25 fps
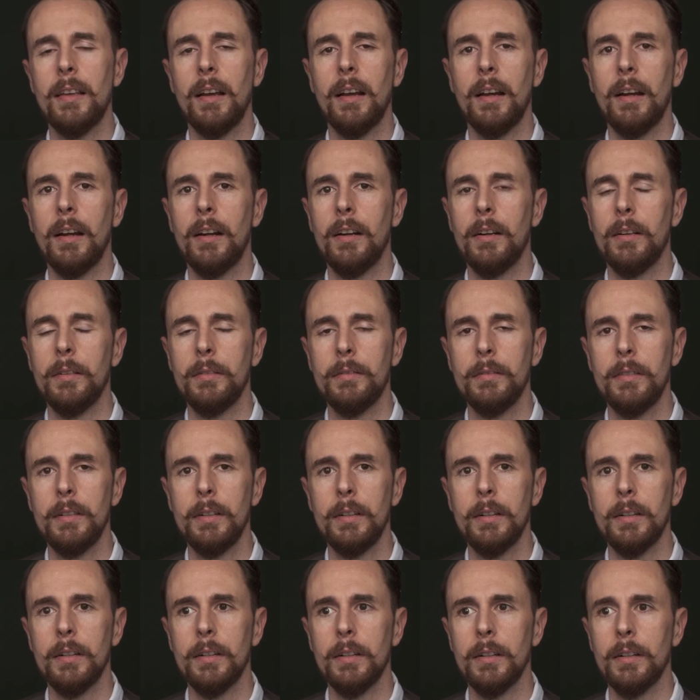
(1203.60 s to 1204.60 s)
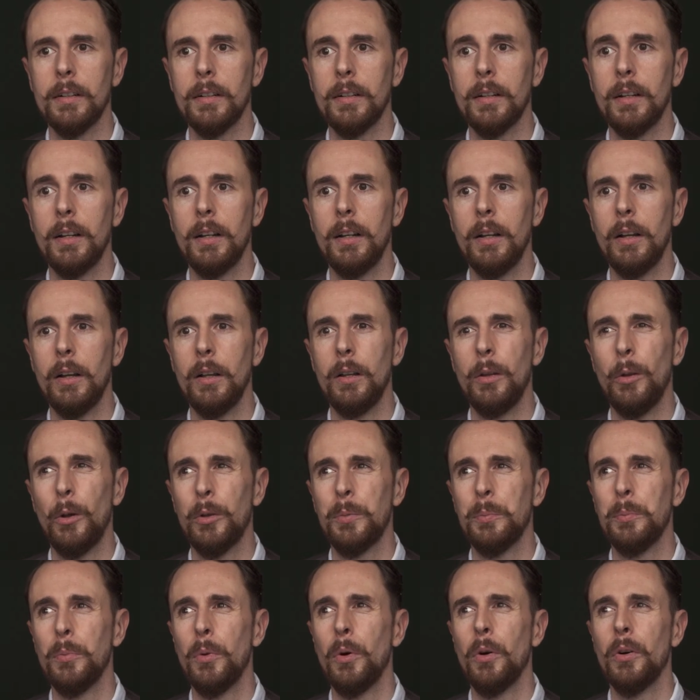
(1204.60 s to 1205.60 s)
are a
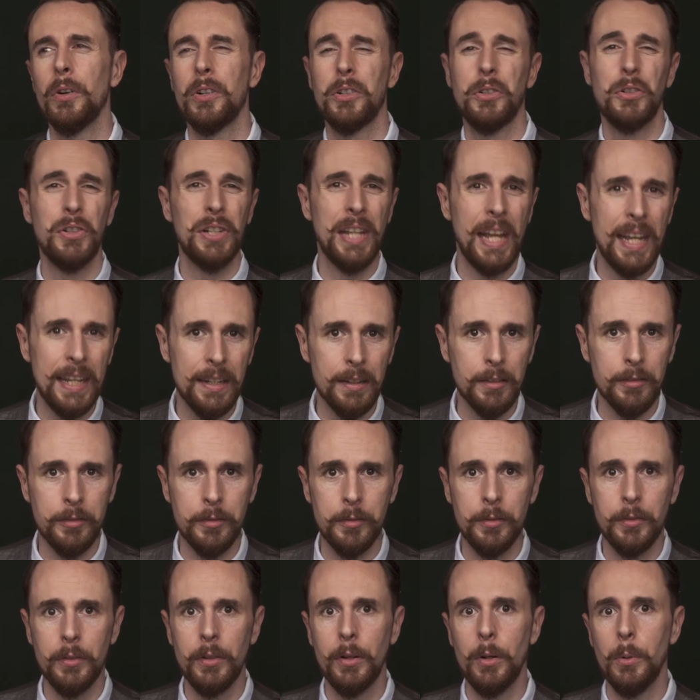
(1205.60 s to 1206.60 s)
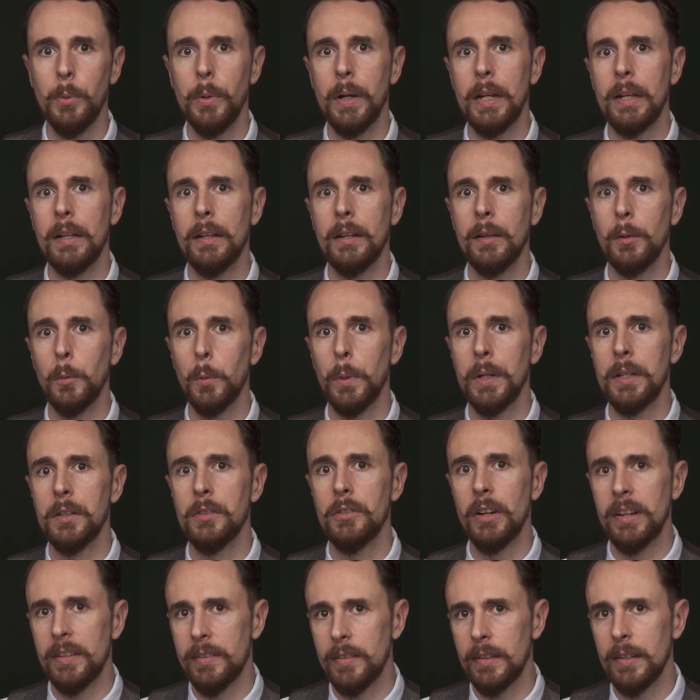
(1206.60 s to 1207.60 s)
lot more creative when
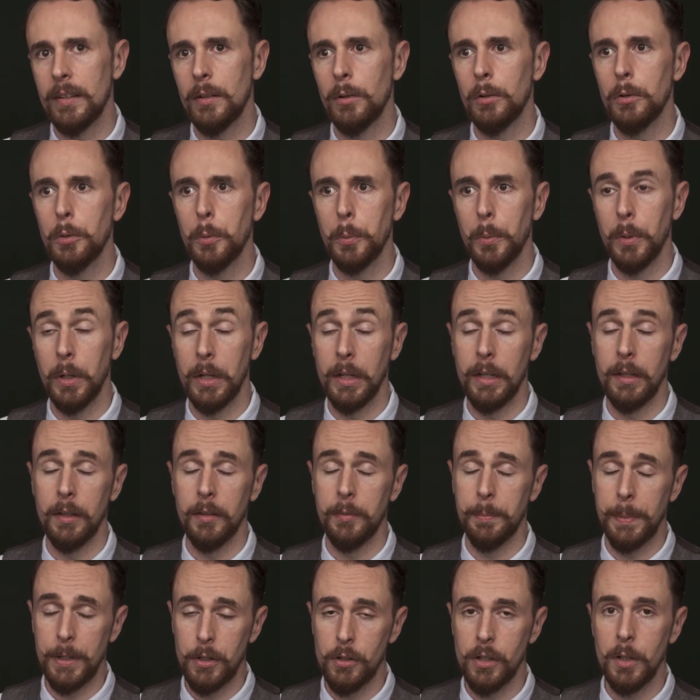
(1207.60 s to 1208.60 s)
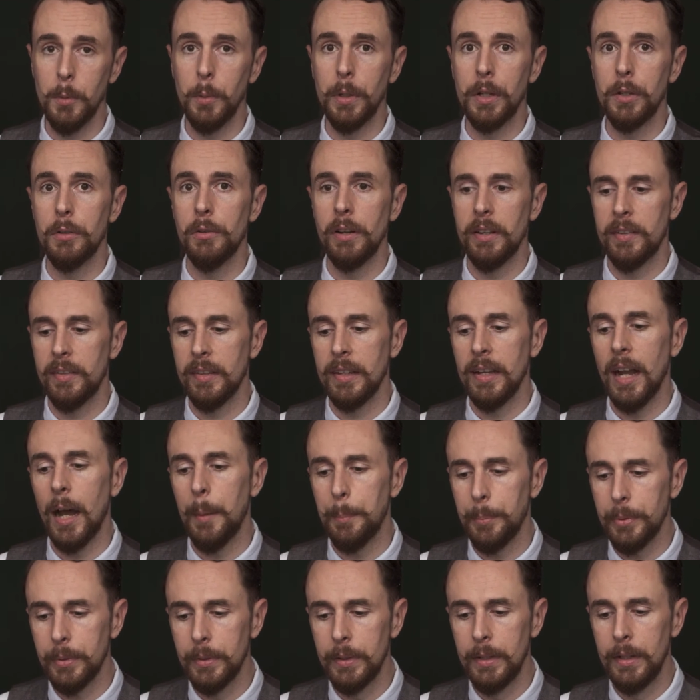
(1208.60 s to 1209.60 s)
dressing, or especially when dressing
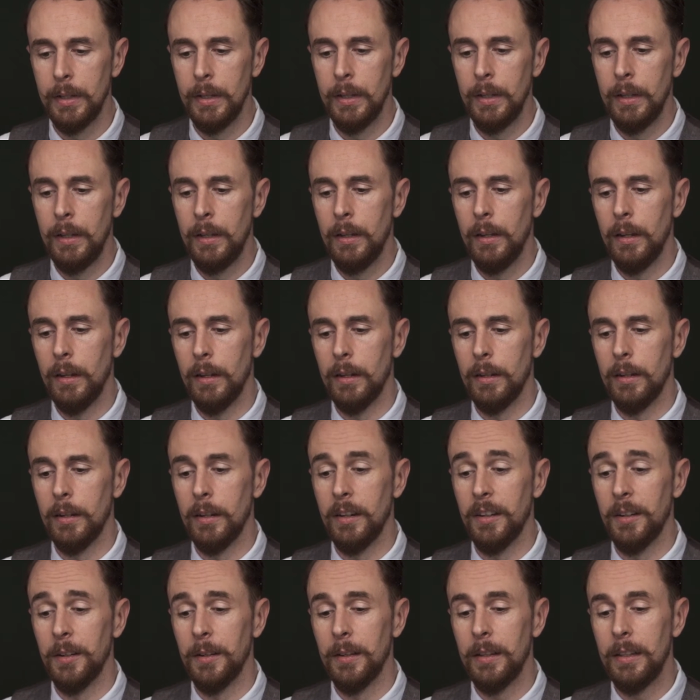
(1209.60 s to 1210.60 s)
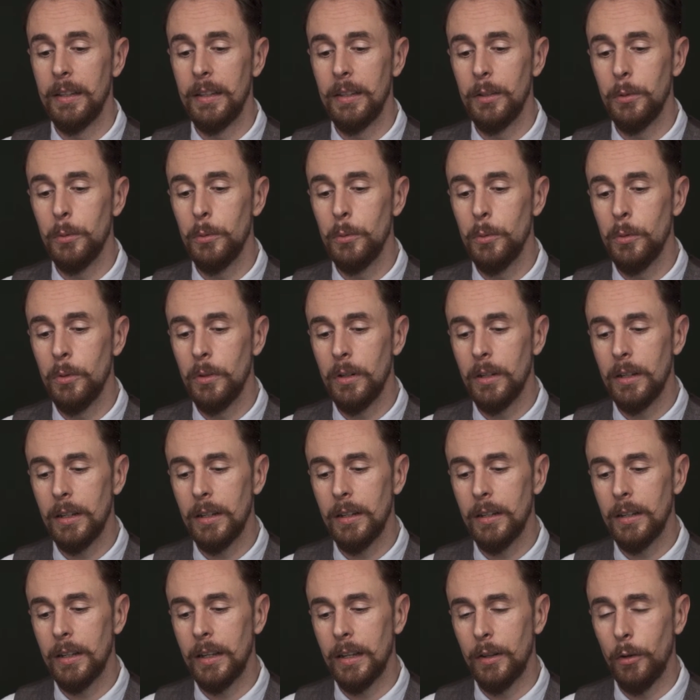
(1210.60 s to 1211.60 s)
up. You
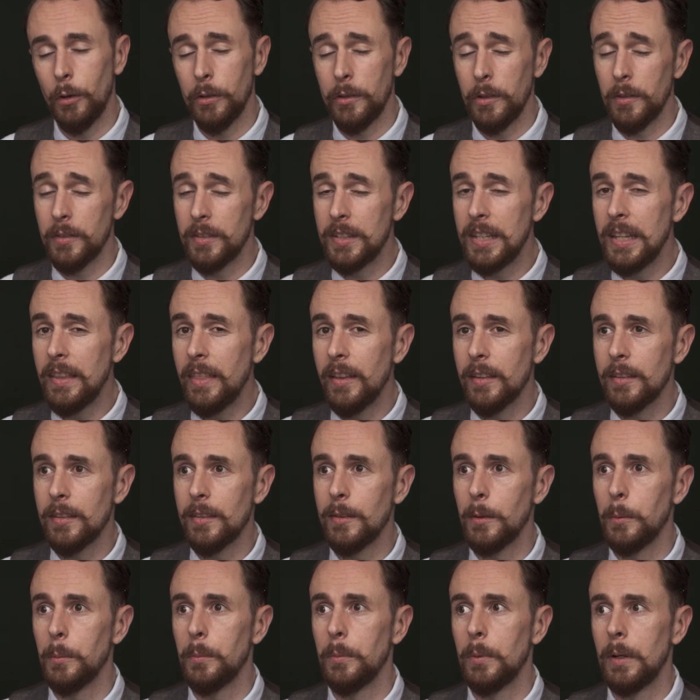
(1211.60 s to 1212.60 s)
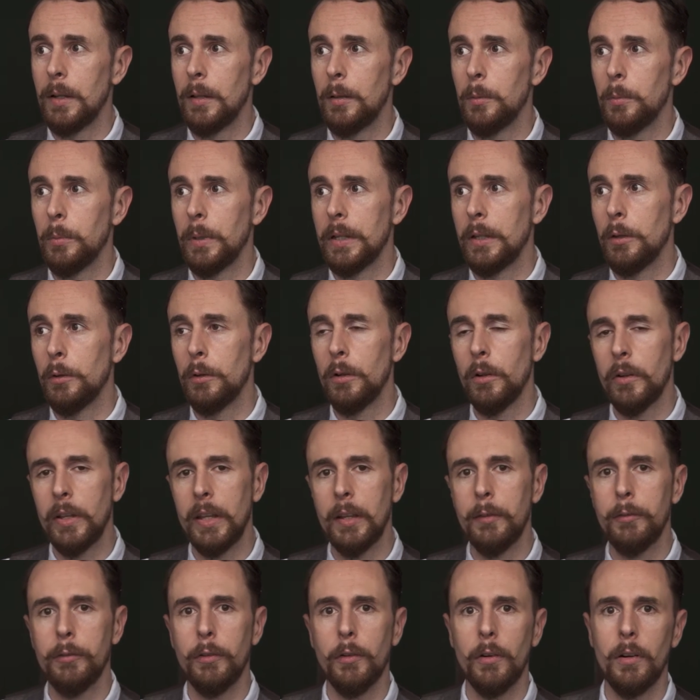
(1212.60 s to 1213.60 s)
can also see this when you're
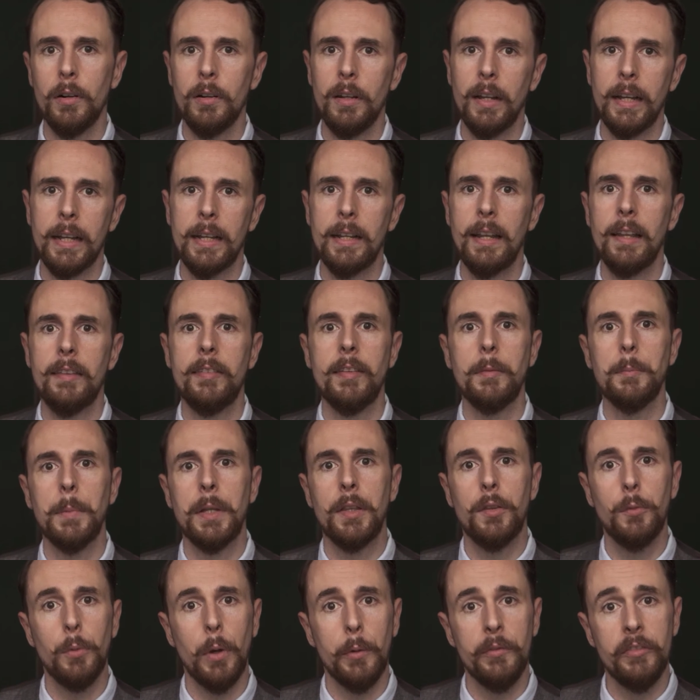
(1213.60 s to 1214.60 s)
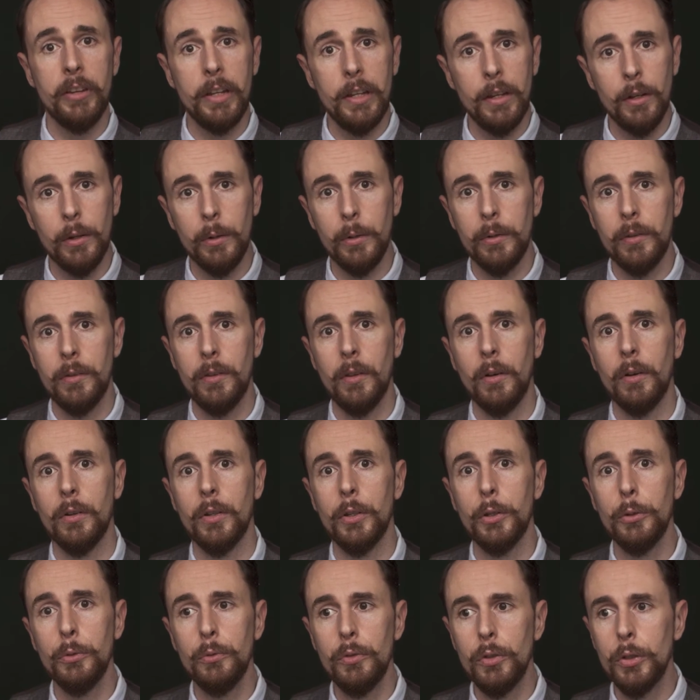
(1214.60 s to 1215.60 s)
looking for like classic menswear videos on
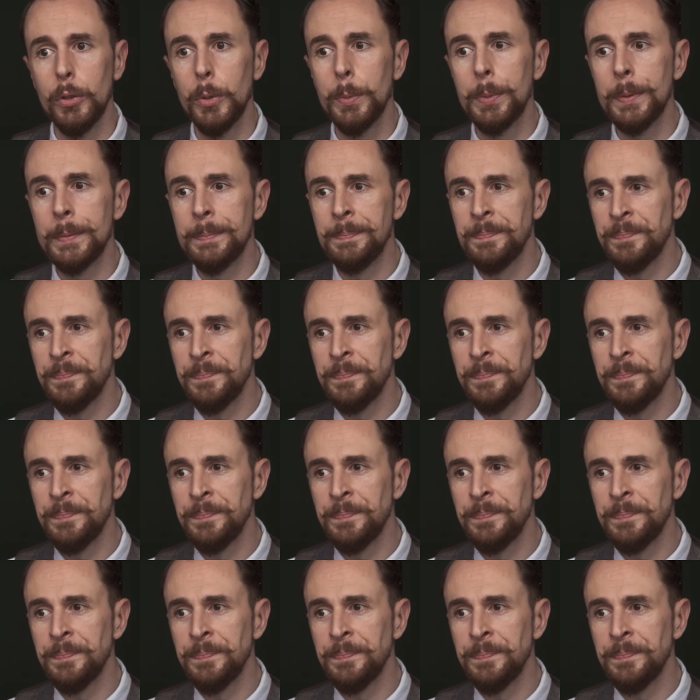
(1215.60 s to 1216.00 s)
YouTube.